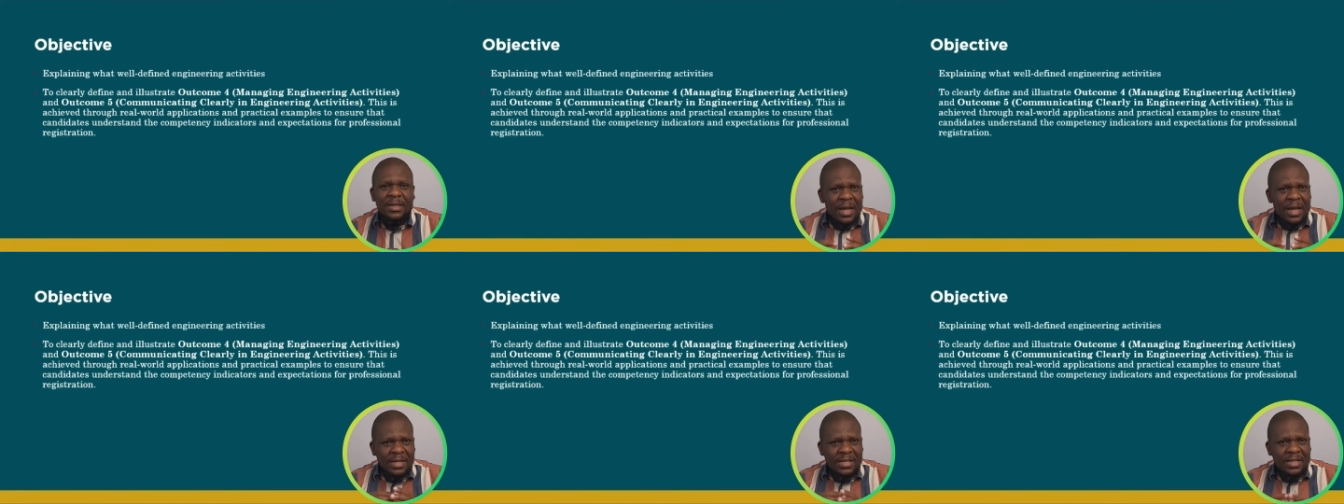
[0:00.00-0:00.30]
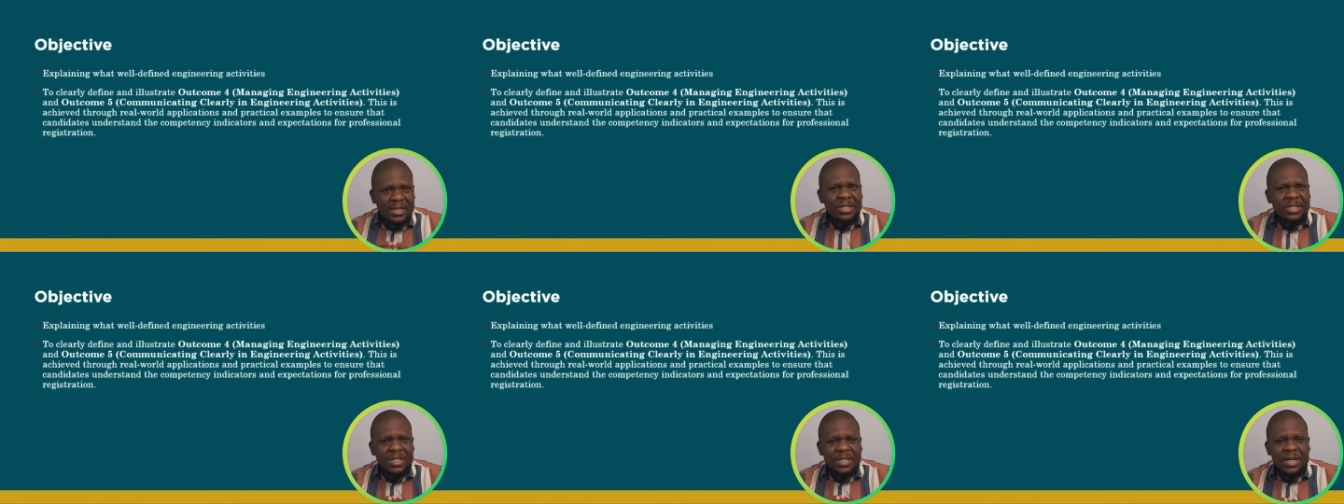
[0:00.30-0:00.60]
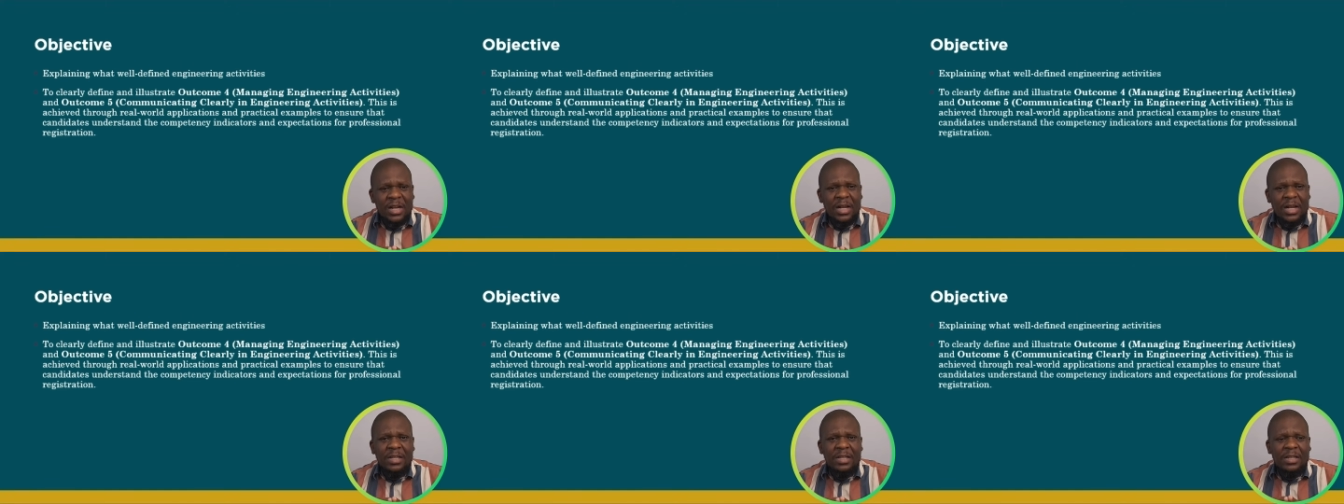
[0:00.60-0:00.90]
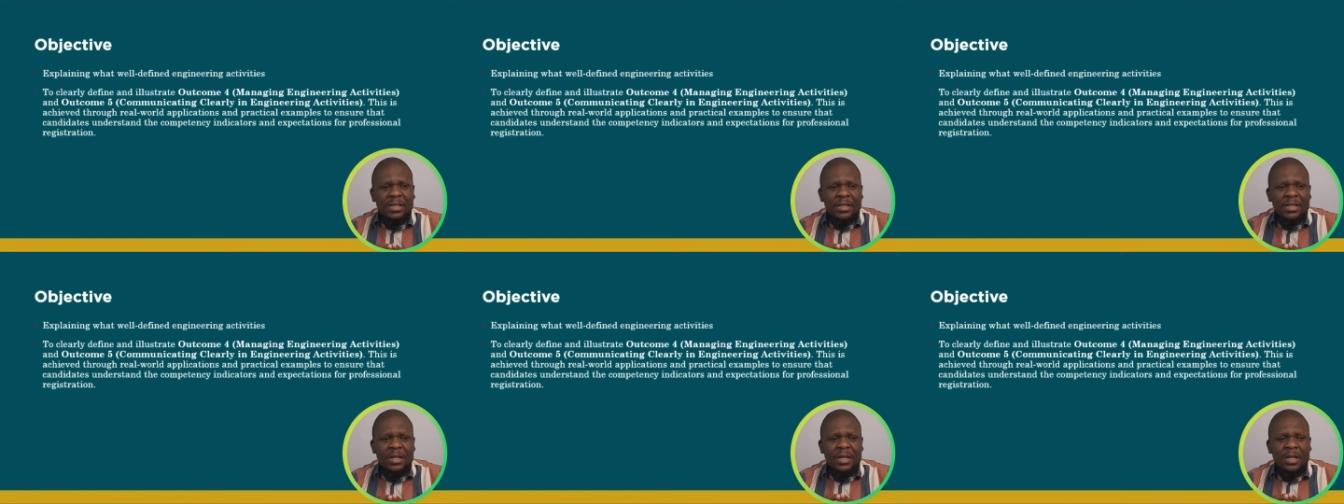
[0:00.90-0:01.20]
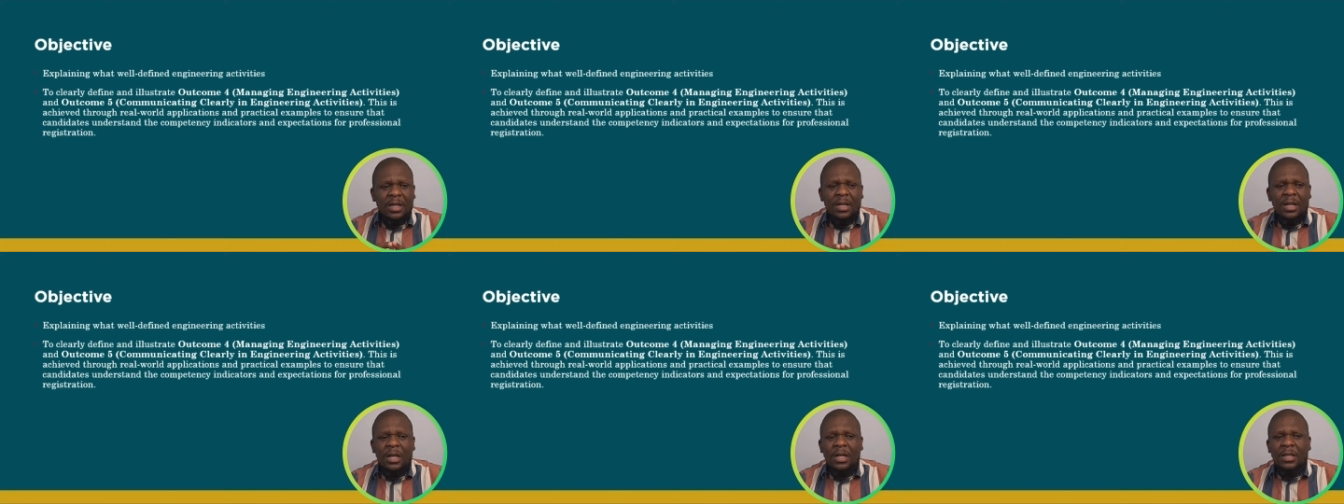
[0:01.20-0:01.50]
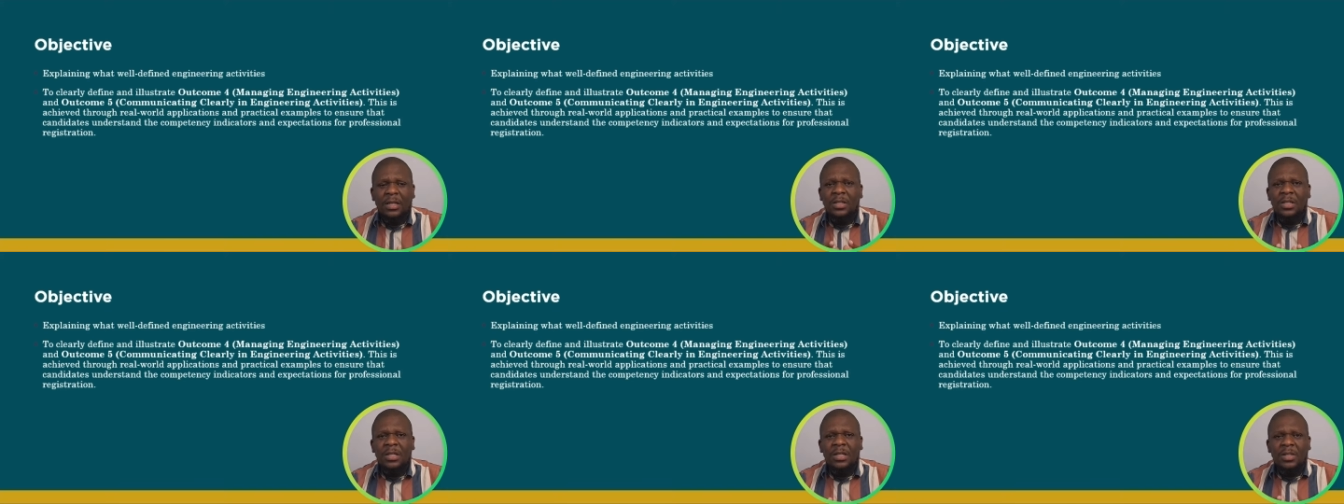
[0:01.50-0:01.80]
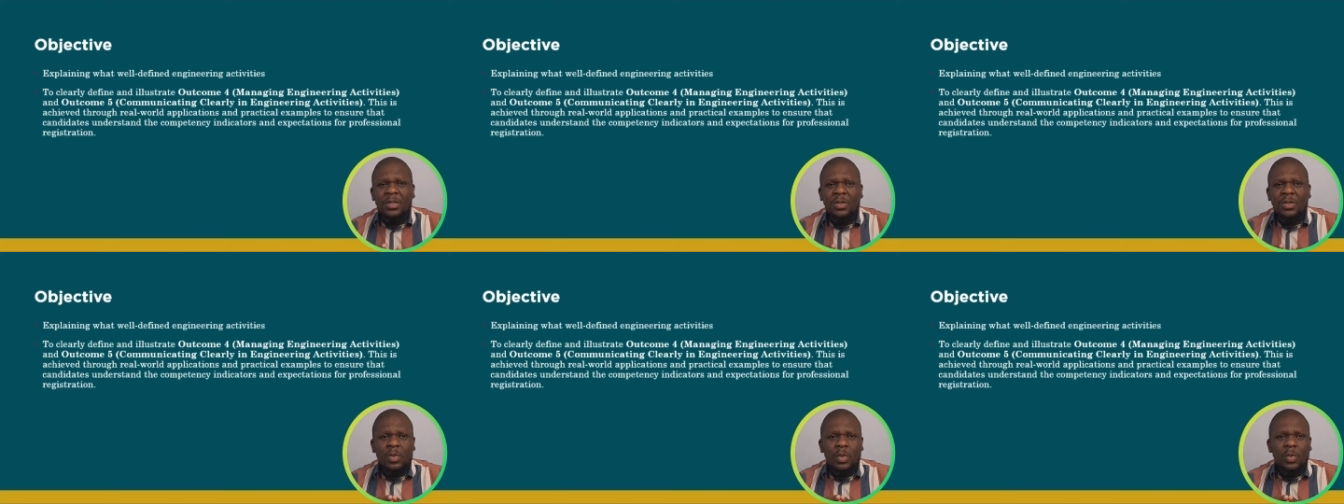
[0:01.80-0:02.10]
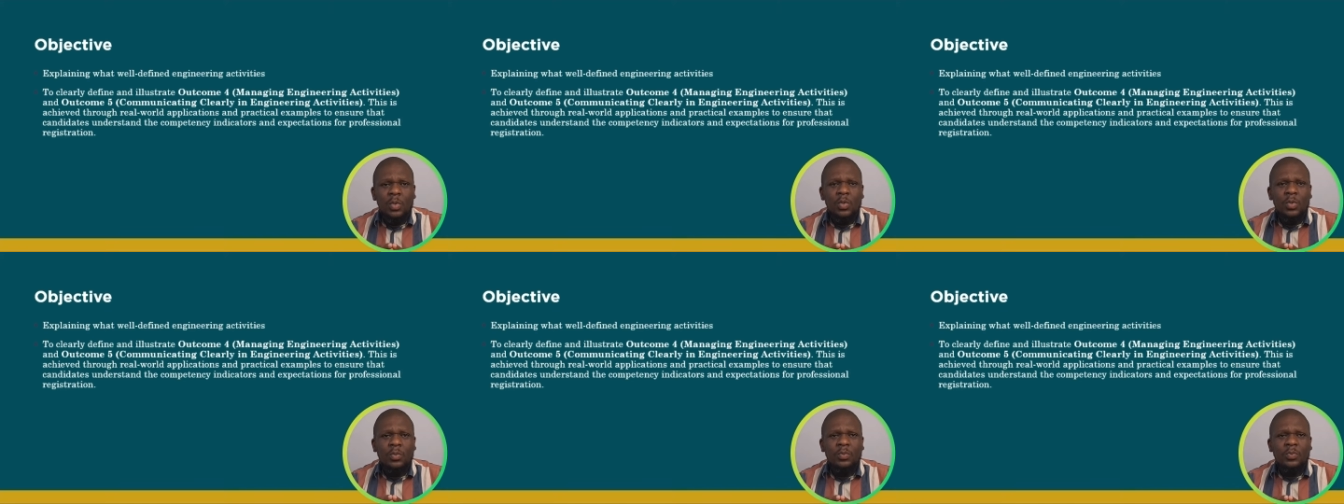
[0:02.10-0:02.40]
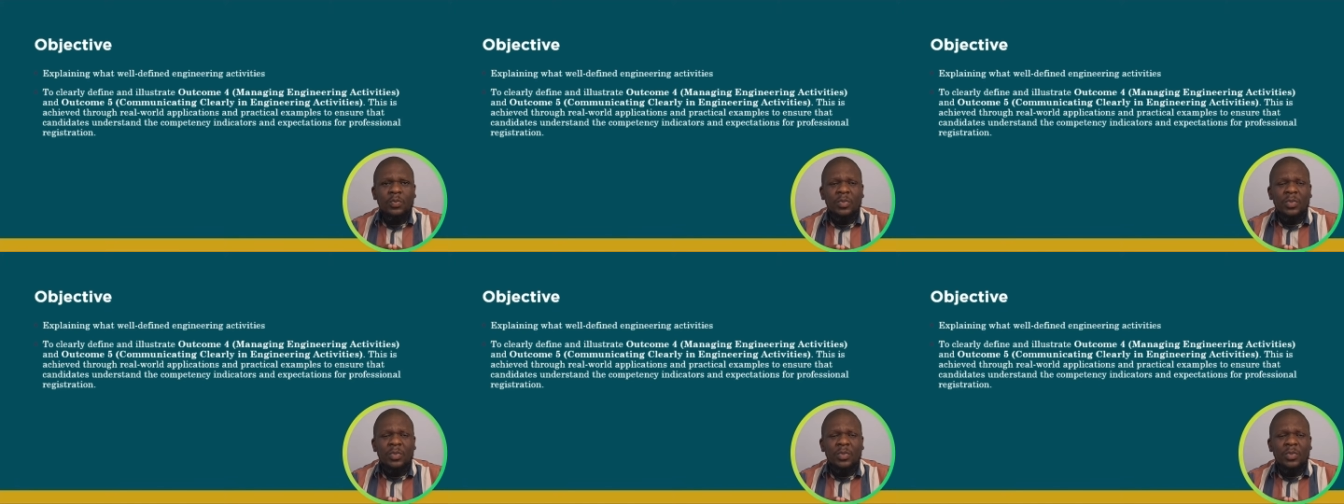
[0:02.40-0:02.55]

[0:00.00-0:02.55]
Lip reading: Additionally, it is to